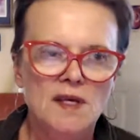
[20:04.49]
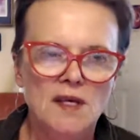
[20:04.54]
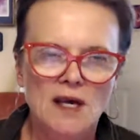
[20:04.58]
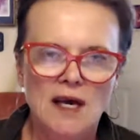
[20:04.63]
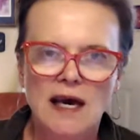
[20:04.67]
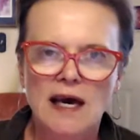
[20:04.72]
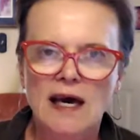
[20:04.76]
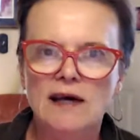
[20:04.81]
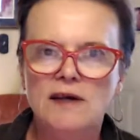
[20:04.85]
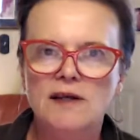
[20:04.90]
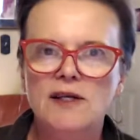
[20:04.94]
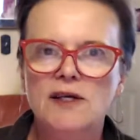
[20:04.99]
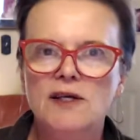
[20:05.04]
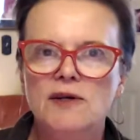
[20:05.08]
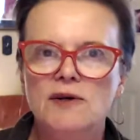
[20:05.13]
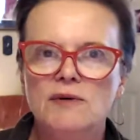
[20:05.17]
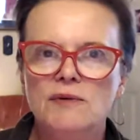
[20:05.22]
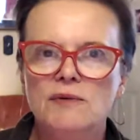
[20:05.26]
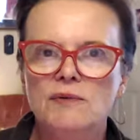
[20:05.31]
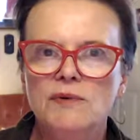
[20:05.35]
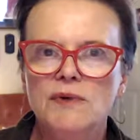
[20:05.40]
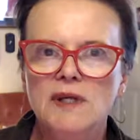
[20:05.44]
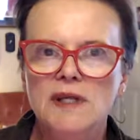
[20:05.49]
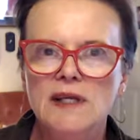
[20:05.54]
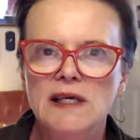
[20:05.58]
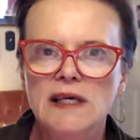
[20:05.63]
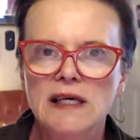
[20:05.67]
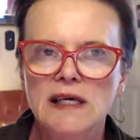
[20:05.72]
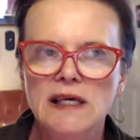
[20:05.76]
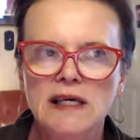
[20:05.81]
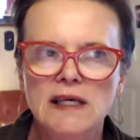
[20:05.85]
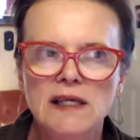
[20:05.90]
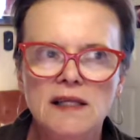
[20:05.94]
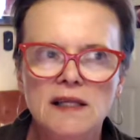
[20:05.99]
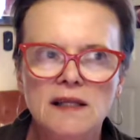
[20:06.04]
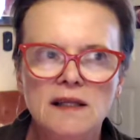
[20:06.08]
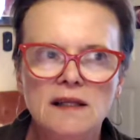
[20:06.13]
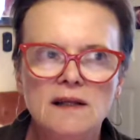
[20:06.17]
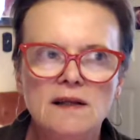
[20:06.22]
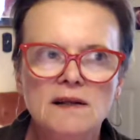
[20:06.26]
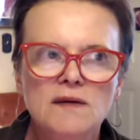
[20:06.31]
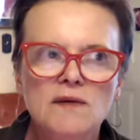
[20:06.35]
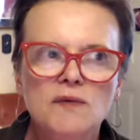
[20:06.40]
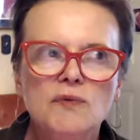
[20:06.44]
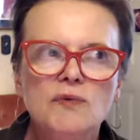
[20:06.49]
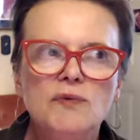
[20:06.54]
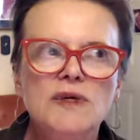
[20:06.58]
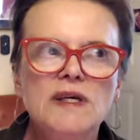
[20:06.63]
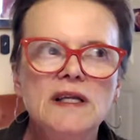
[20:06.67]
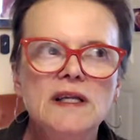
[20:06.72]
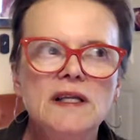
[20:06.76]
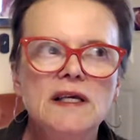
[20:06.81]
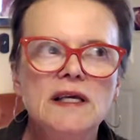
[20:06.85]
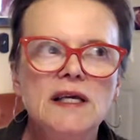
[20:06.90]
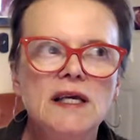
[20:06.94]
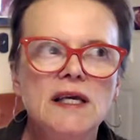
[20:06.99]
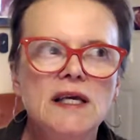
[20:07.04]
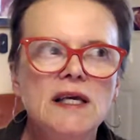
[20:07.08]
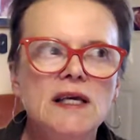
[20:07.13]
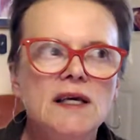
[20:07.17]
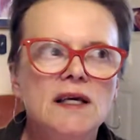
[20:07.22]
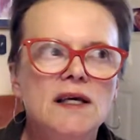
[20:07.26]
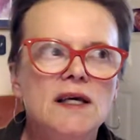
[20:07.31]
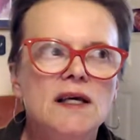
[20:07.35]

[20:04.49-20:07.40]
How do you really, really